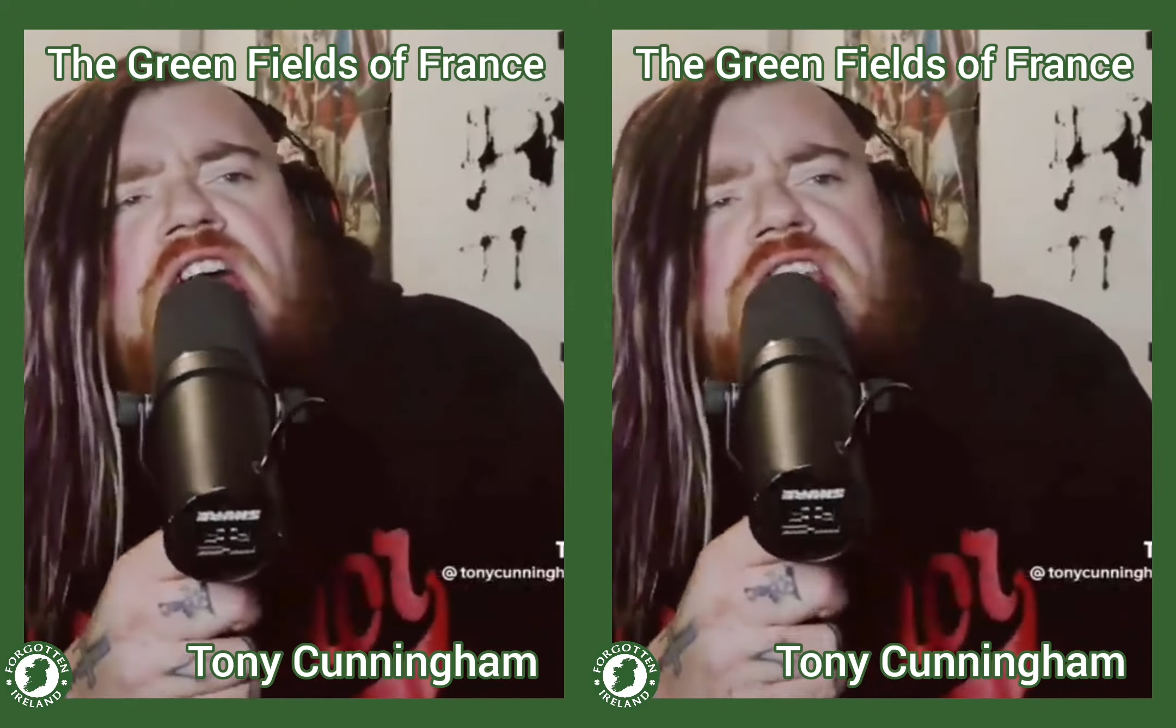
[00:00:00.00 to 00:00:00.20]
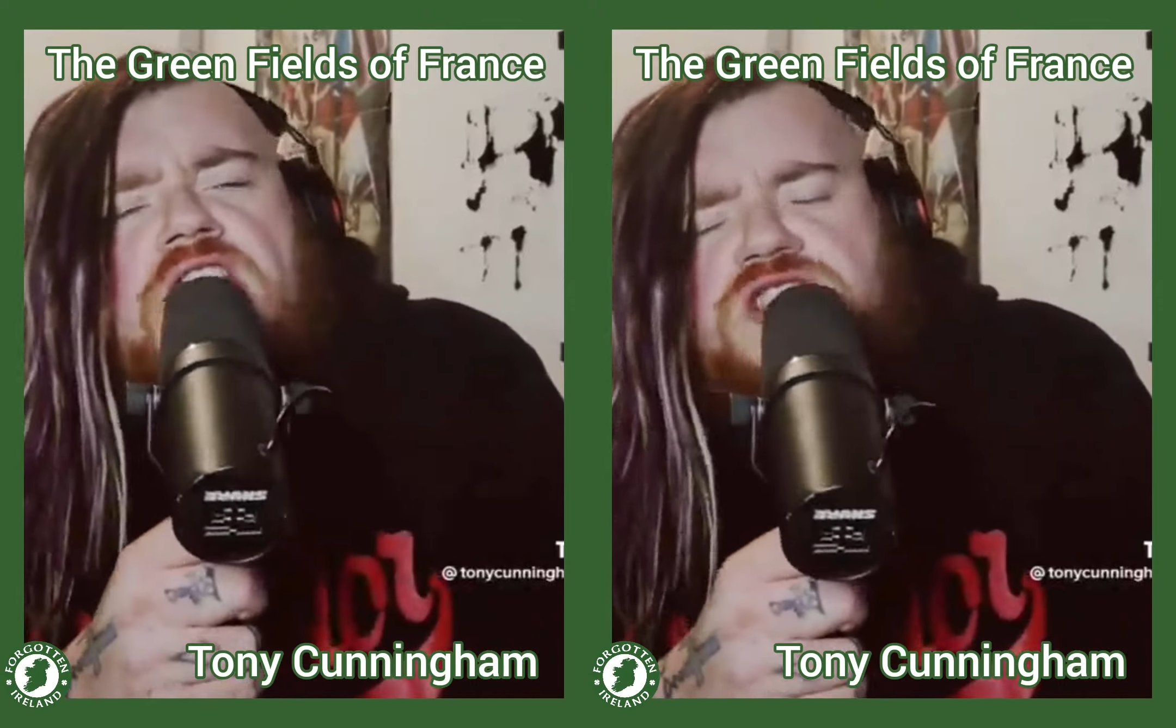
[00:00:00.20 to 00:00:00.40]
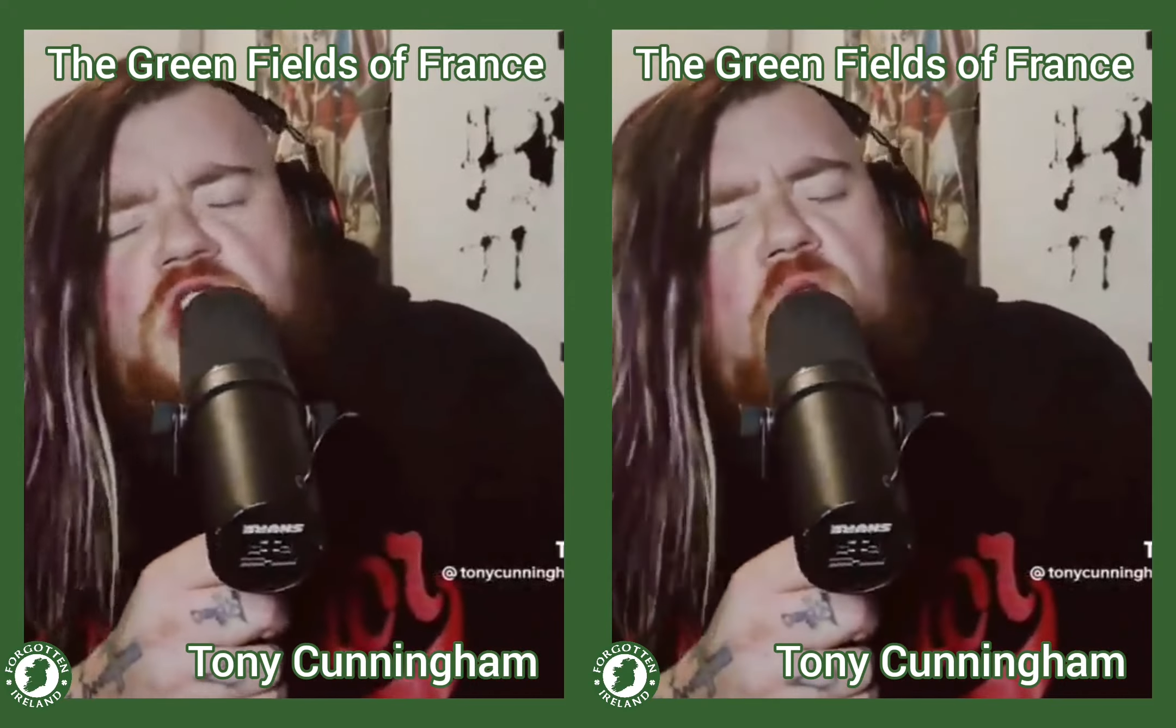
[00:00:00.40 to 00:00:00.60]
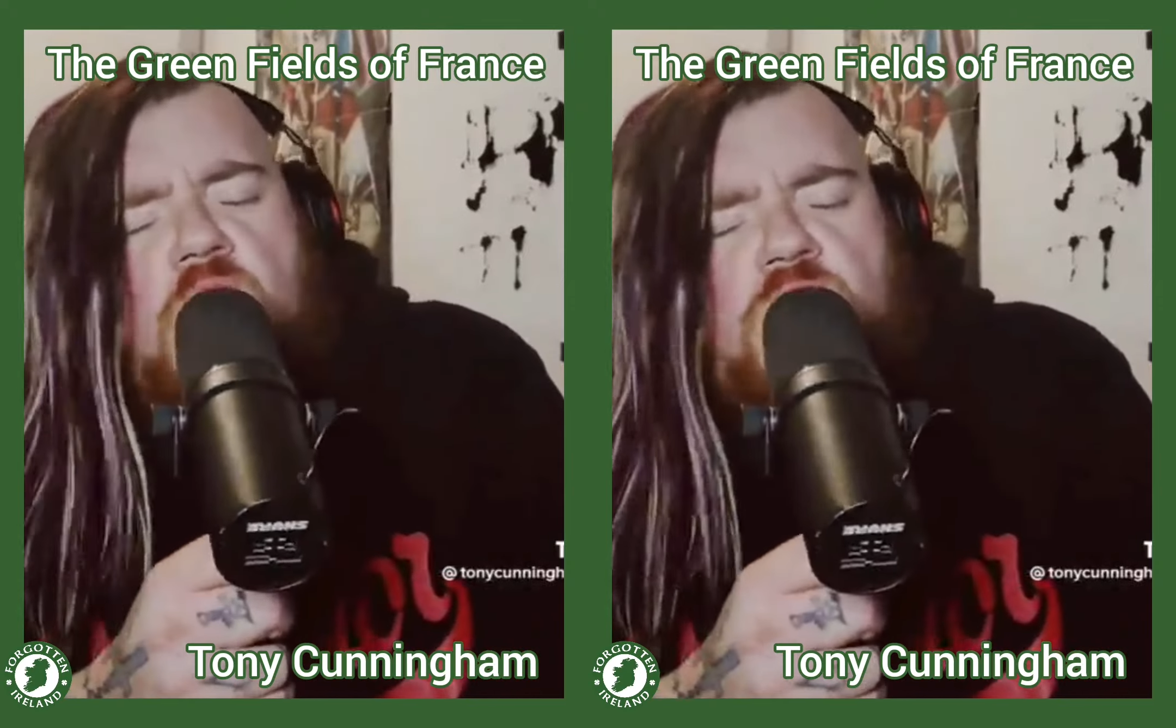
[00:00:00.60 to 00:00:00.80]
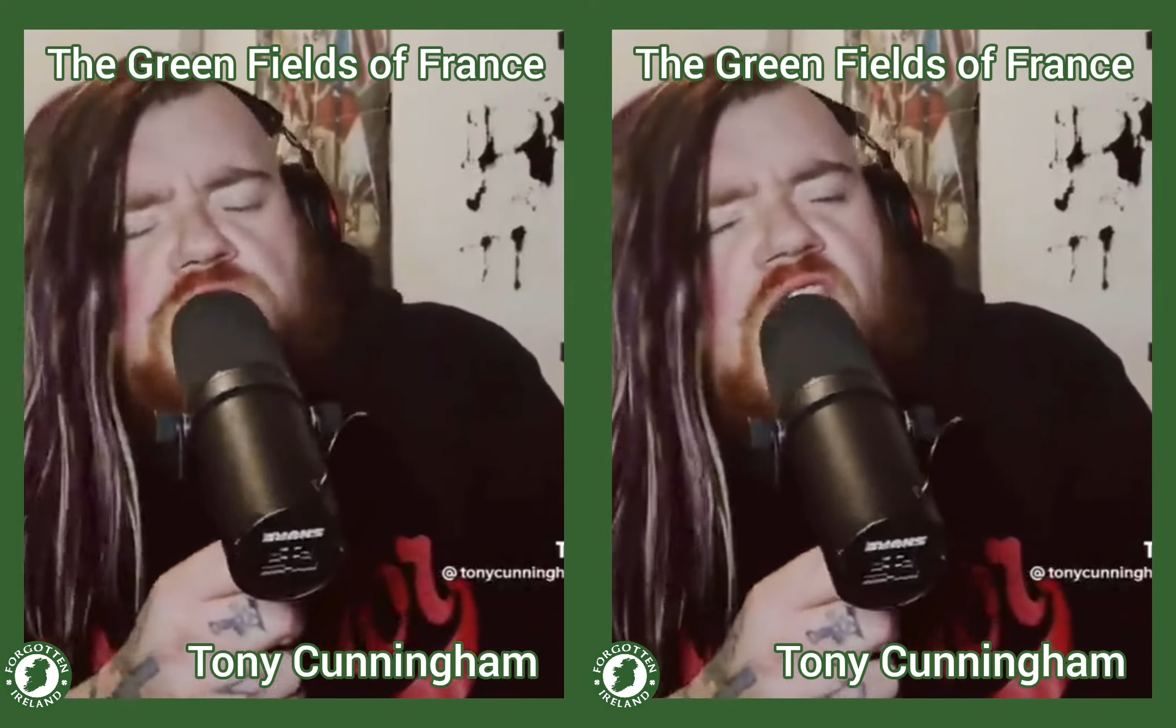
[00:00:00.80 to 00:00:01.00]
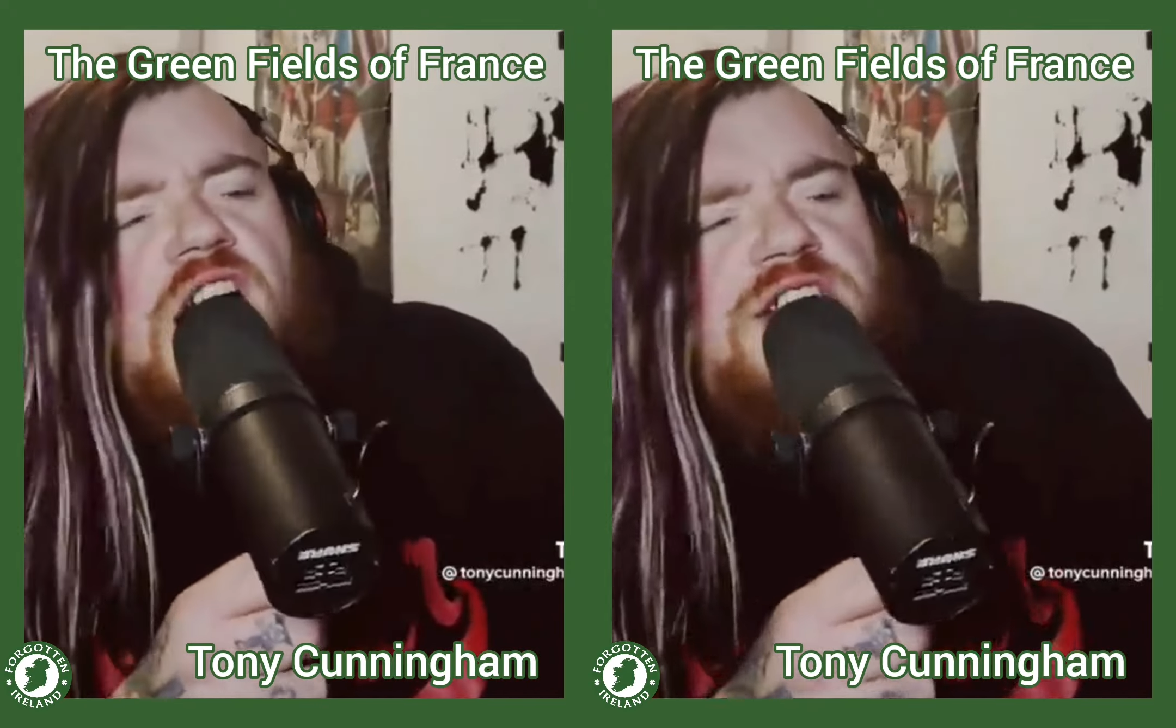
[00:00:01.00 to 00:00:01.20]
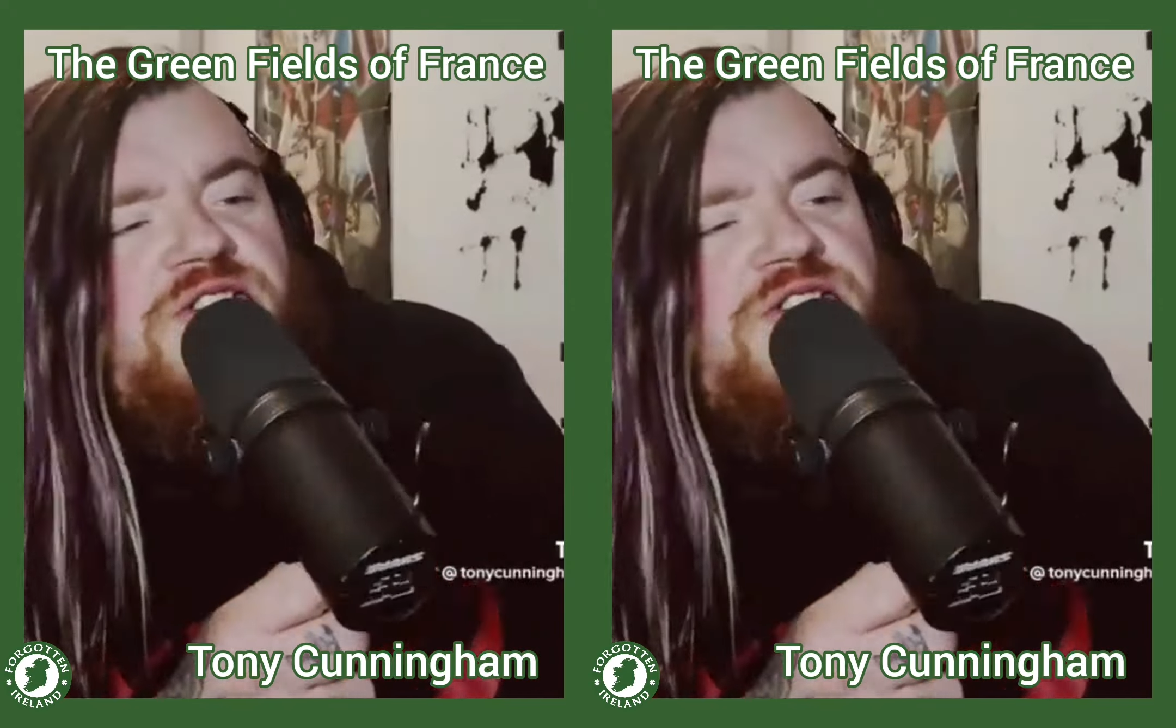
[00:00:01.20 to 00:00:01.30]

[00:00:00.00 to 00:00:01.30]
there's no guns